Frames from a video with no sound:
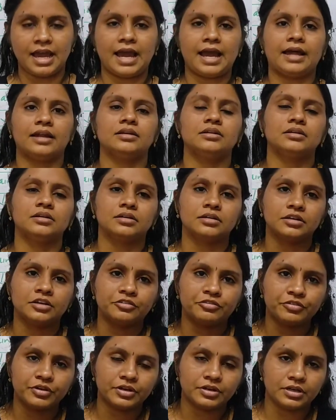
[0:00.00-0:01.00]
And
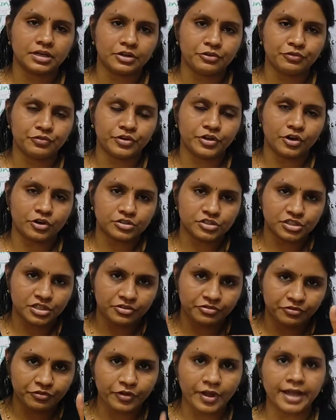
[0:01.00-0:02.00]
if he or
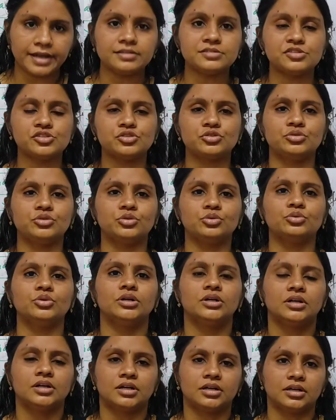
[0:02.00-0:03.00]
she fails to do
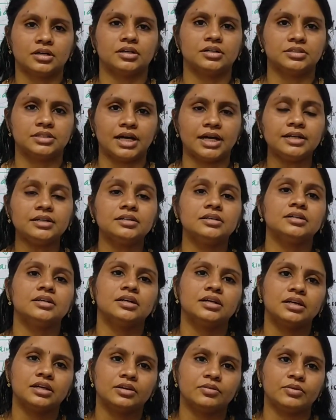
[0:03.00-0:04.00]
that,
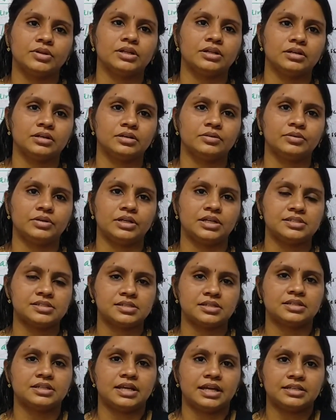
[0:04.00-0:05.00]
he will
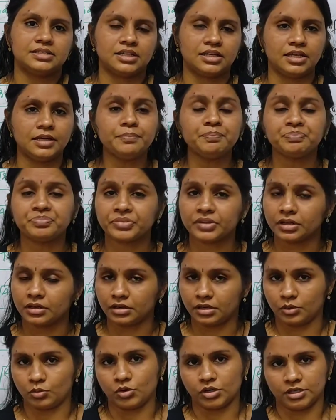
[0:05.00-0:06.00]
doesn't get any
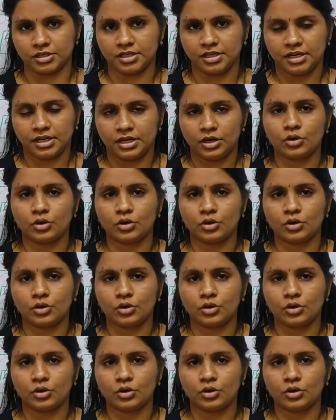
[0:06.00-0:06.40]
reward.